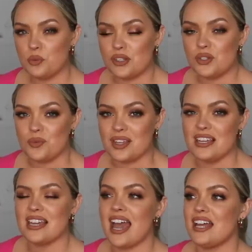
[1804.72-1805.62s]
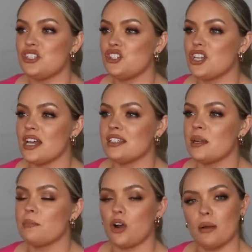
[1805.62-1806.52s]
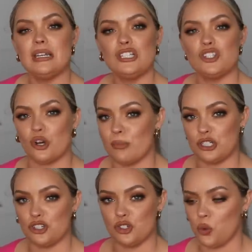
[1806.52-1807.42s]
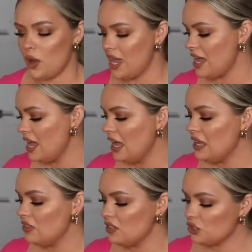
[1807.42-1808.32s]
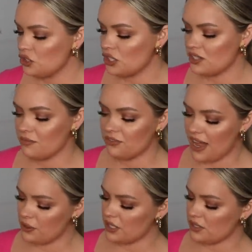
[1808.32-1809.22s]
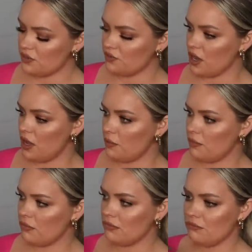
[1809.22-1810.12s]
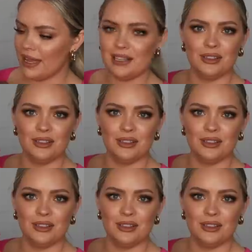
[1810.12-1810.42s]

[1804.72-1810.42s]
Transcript: once a week has just brought me so much joy. These are just some flowers from my